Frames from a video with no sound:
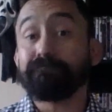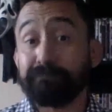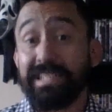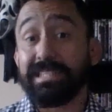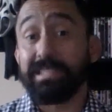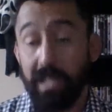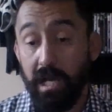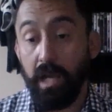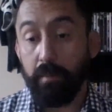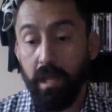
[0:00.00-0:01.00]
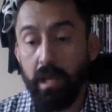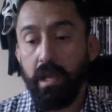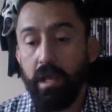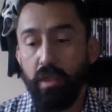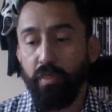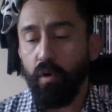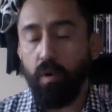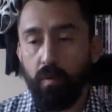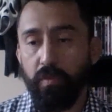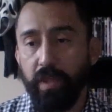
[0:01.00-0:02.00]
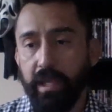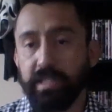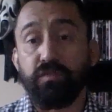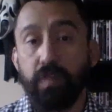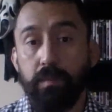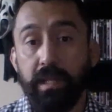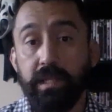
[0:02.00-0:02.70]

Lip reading: It's time. The whole thing is gripping.